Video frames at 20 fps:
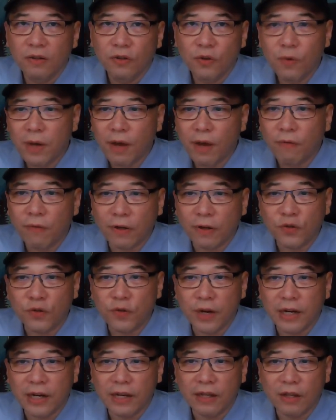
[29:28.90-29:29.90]
Don't get
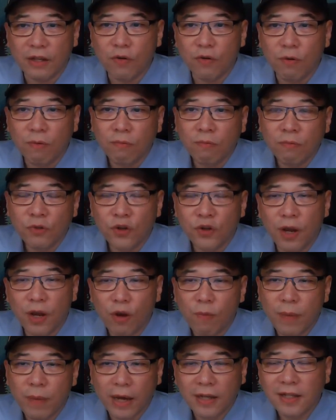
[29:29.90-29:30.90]
frustrated, you know, try
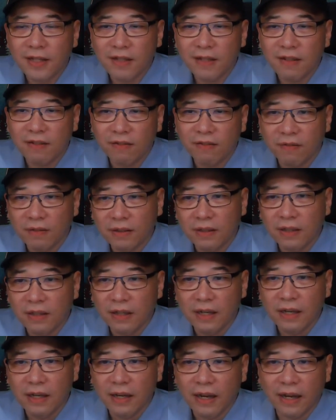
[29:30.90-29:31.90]
your best.
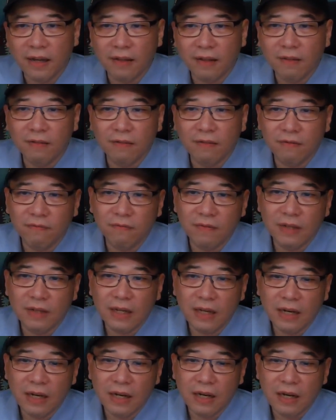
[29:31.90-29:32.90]
And
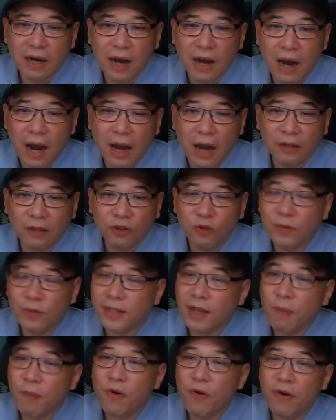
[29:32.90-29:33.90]
to
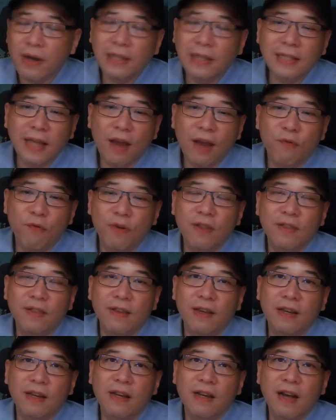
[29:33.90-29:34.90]
summarize
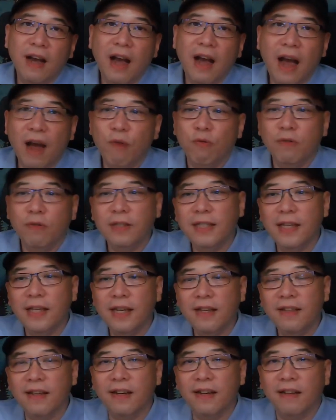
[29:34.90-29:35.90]
everything, I would
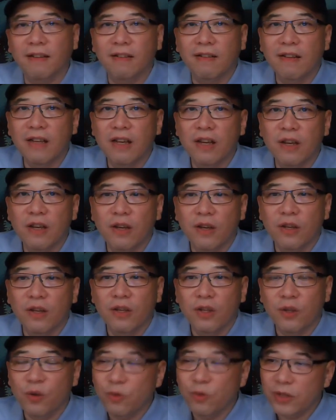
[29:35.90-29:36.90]
say that
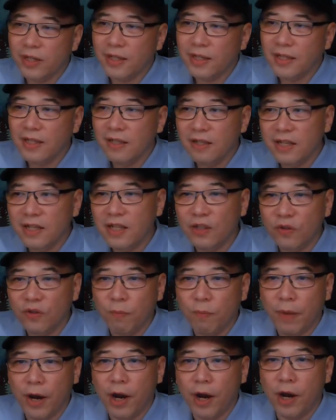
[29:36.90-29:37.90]
you just need
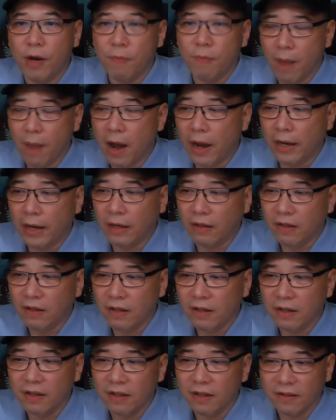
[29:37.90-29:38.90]
to bear in mind
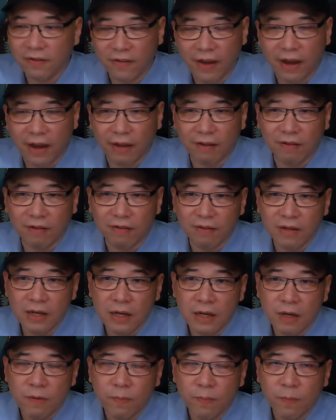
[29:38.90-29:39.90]
that
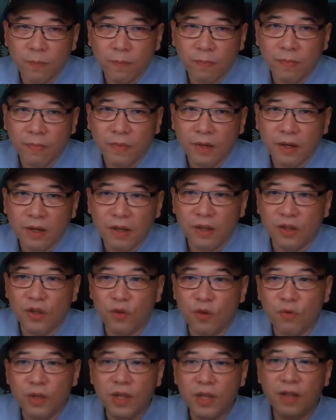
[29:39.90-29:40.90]

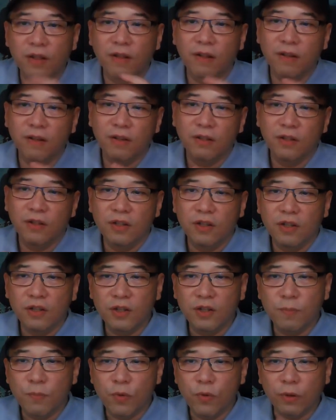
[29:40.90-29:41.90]
you need
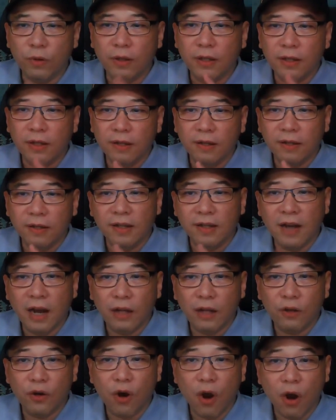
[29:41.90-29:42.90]
to put
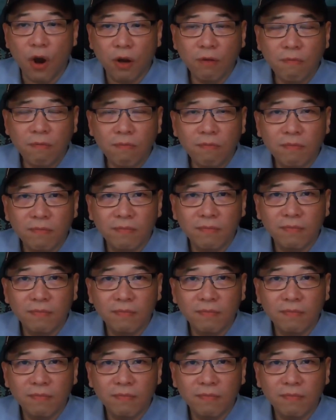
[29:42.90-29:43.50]
color on